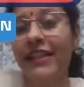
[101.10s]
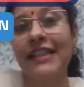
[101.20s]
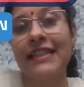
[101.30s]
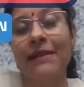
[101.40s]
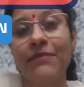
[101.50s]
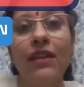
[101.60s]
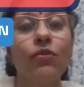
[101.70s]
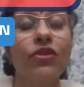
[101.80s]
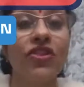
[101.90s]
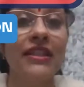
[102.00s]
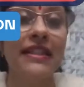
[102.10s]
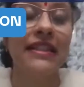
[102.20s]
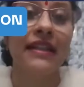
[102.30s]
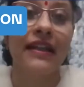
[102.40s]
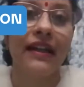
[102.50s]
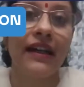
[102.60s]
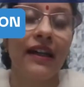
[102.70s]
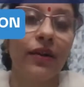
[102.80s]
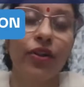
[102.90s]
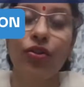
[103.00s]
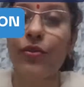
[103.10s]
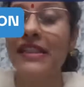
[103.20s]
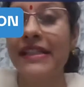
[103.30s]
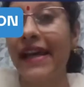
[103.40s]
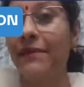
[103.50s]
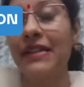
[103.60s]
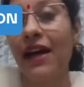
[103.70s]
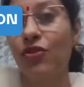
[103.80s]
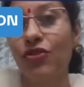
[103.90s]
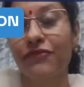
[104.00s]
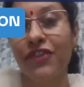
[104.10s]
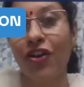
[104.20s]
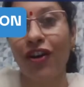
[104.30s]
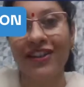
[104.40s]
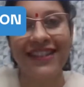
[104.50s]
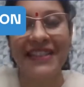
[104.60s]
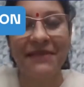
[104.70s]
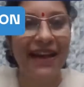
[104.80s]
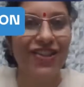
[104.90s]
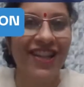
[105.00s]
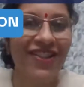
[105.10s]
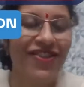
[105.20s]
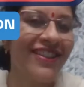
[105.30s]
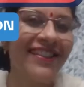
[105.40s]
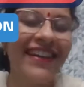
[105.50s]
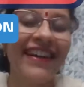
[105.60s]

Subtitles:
is something which is which stems out of the author's imagination.